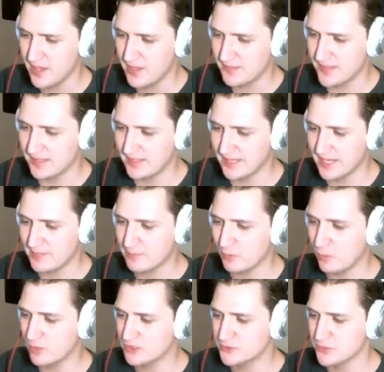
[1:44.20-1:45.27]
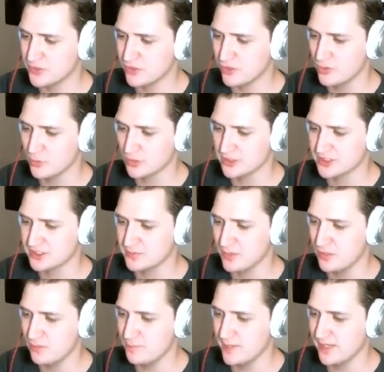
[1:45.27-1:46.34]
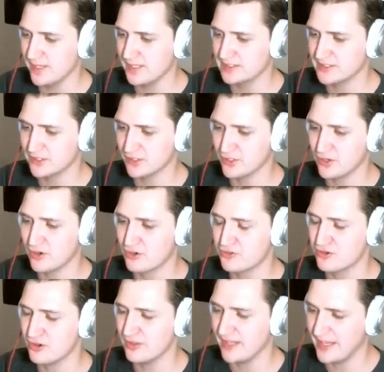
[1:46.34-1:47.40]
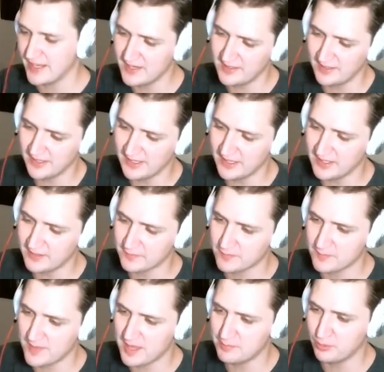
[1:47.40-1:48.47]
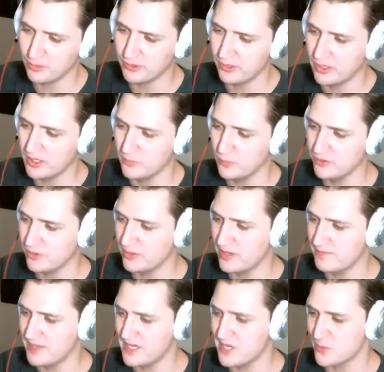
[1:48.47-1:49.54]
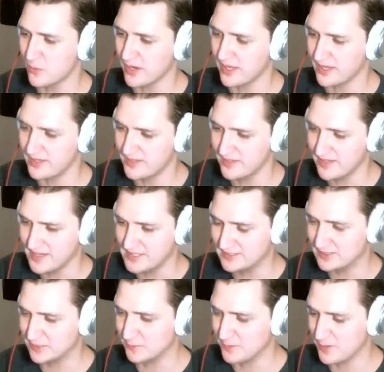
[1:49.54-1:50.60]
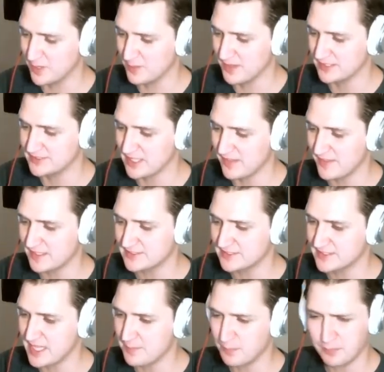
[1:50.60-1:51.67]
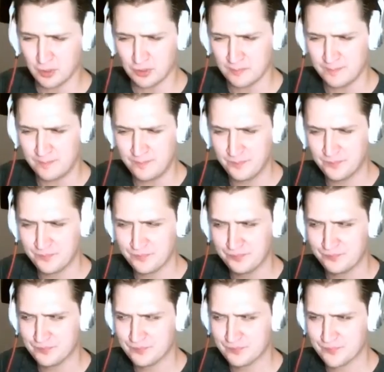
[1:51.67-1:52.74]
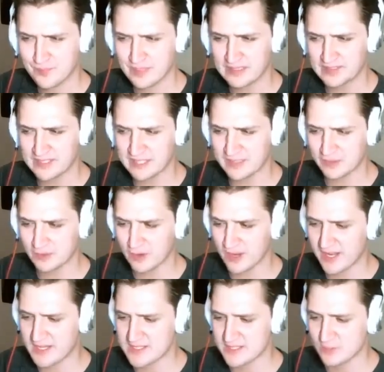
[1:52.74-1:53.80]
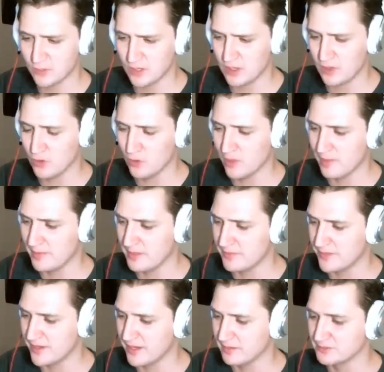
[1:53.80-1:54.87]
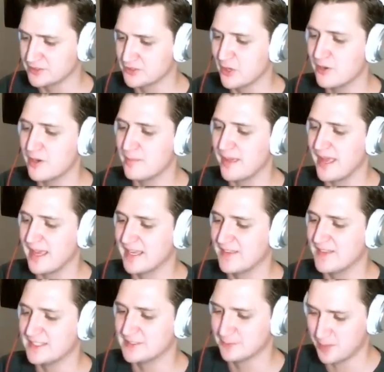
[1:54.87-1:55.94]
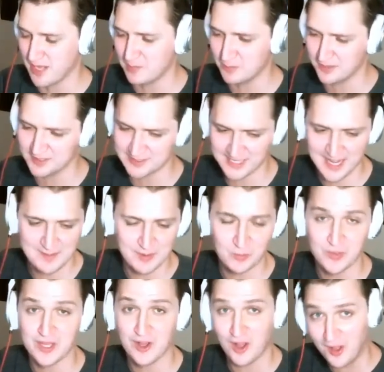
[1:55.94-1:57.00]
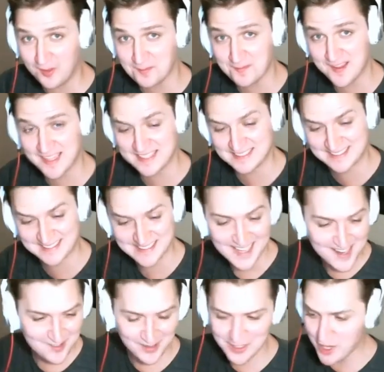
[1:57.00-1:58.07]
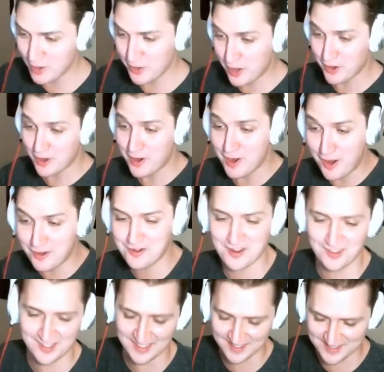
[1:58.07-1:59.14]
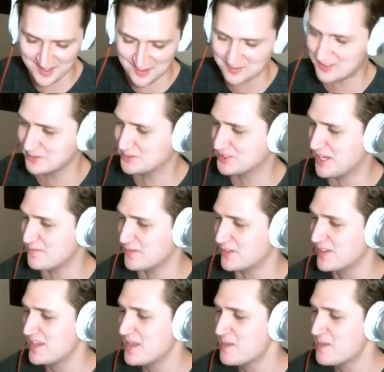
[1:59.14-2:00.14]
that land, but once we do, we're smooth pickings on card draw and land from that point on. We don't have any red so far, but I think it's keepable. It's not great. Whoa, that made me thought I was throwing it back, and that's the problem with this game that we all face. Like, no, like, don't shuffle.